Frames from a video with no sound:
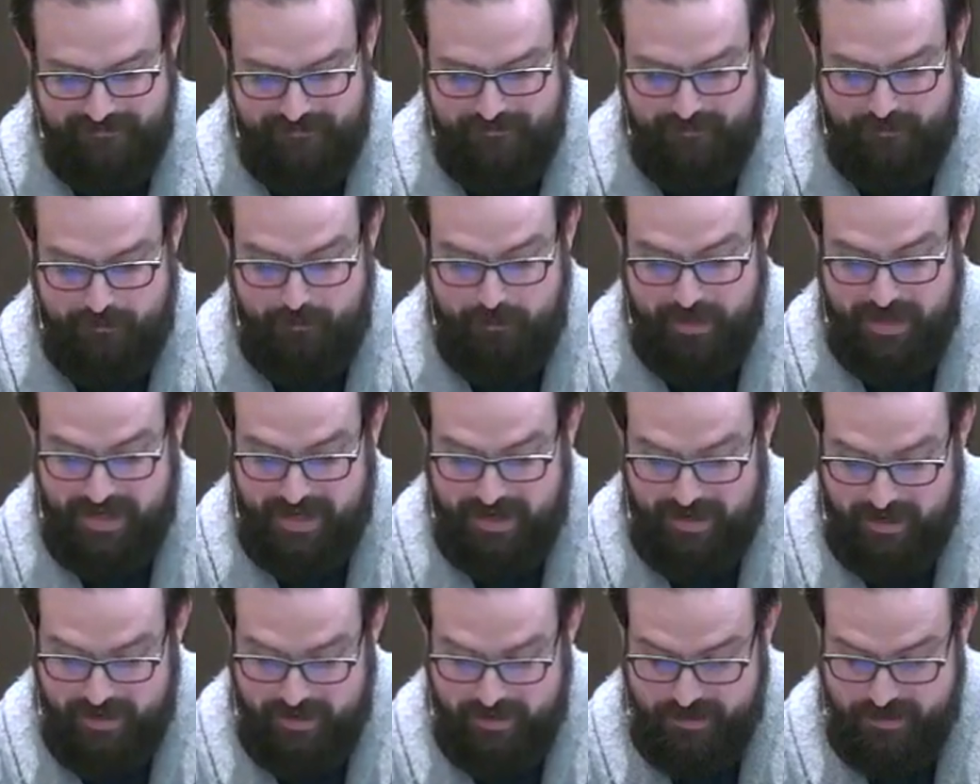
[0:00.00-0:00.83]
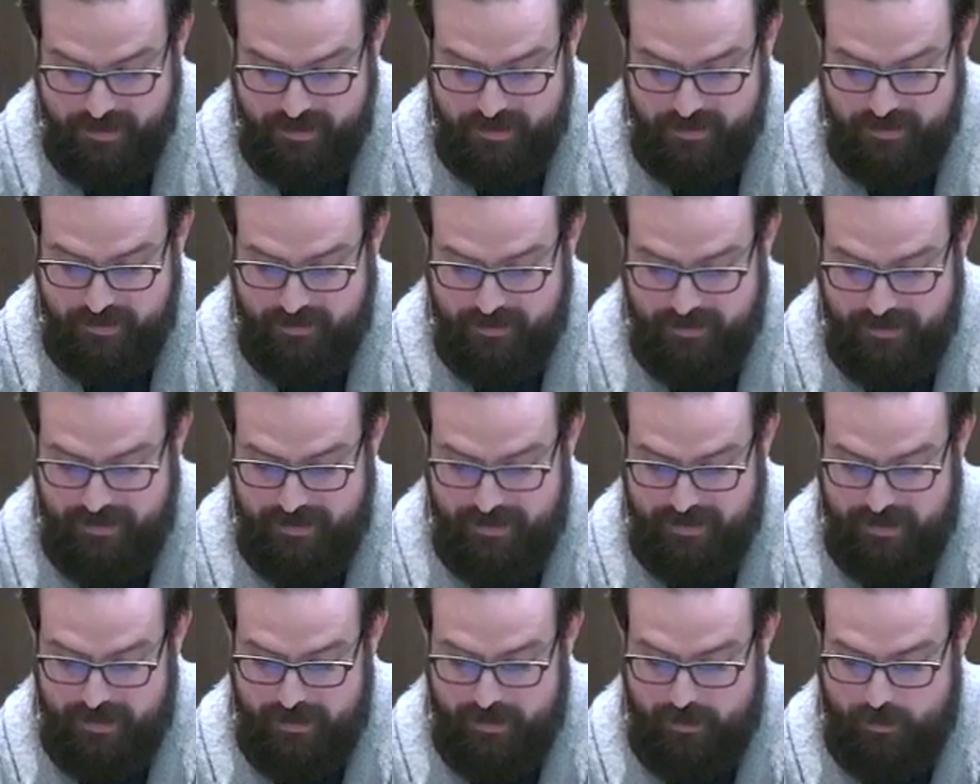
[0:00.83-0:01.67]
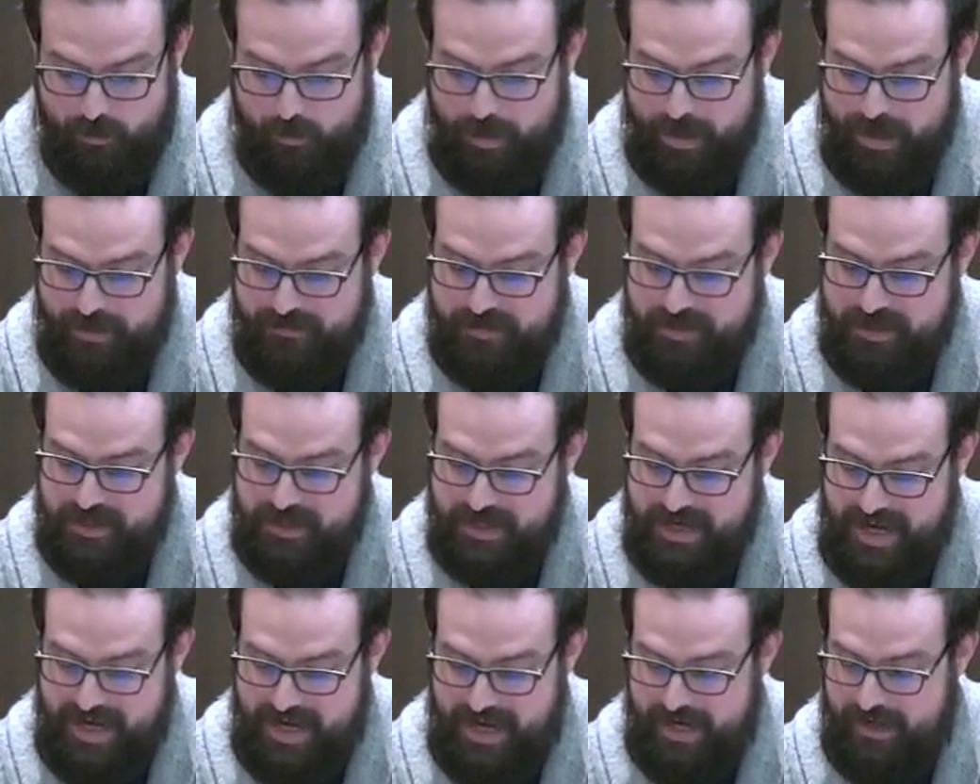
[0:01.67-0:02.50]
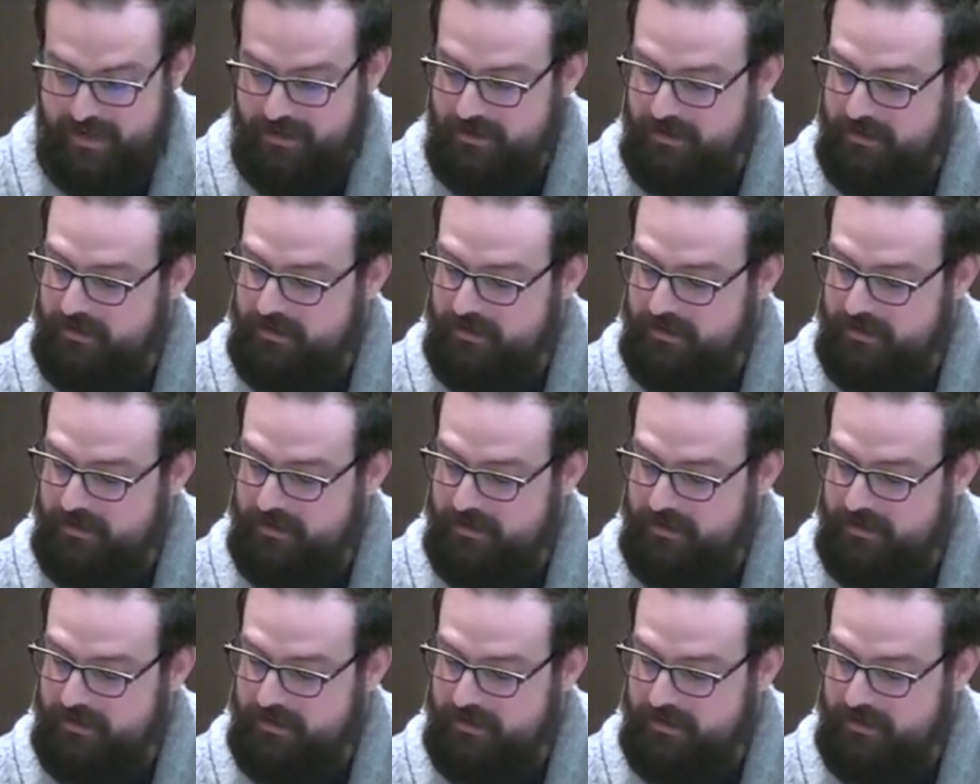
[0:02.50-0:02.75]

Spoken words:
Because we have seen